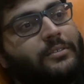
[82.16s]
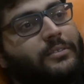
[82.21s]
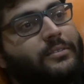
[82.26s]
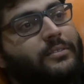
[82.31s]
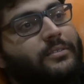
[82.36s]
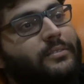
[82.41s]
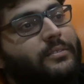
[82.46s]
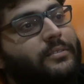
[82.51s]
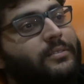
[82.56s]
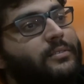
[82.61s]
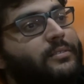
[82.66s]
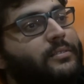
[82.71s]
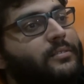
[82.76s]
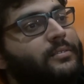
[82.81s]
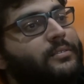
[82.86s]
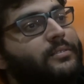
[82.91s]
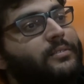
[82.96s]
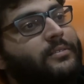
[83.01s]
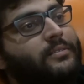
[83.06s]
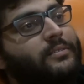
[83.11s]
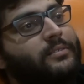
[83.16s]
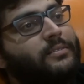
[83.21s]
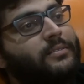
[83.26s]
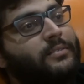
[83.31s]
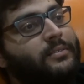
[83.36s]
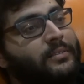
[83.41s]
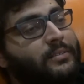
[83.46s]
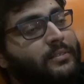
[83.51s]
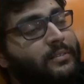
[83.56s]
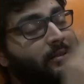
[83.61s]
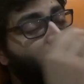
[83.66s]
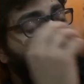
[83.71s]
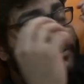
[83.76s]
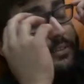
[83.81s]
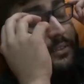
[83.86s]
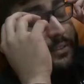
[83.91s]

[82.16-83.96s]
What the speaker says: No one is speaking in this clip.